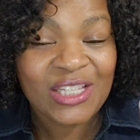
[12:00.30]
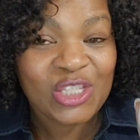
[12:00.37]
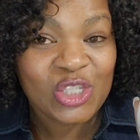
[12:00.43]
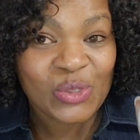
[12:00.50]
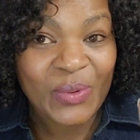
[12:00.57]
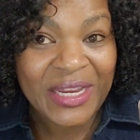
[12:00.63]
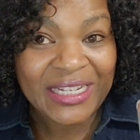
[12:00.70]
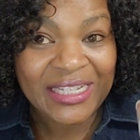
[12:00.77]
a
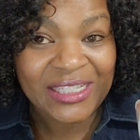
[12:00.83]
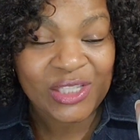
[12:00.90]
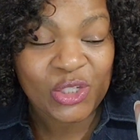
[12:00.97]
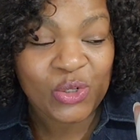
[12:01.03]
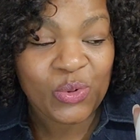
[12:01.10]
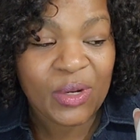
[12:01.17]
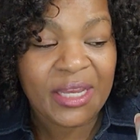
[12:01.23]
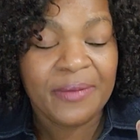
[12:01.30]
sweetness
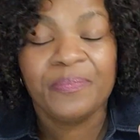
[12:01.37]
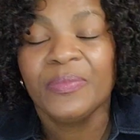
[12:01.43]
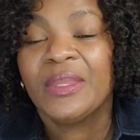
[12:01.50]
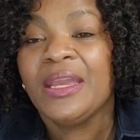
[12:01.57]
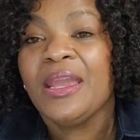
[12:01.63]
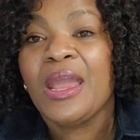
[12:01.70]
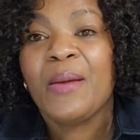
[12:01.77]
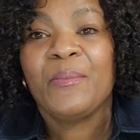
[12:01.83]
to it,
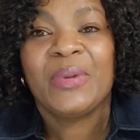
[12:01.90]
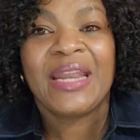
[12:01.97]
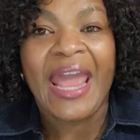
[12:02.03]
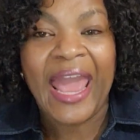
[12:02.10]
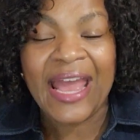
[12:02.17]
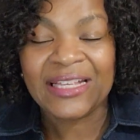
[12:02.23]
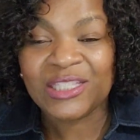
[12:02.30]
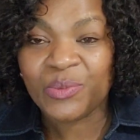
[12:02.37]
but it
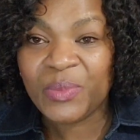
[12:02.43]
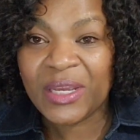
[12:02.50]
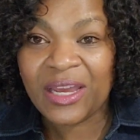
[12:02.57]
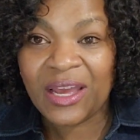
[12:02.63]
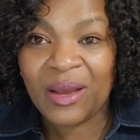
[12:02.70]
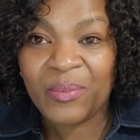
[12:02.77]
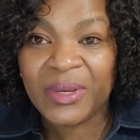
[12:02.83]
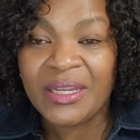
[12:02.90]
has to be
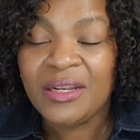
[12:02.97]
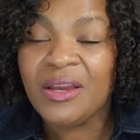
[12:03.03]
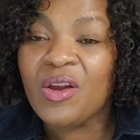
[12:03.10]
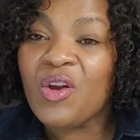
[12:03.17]
coming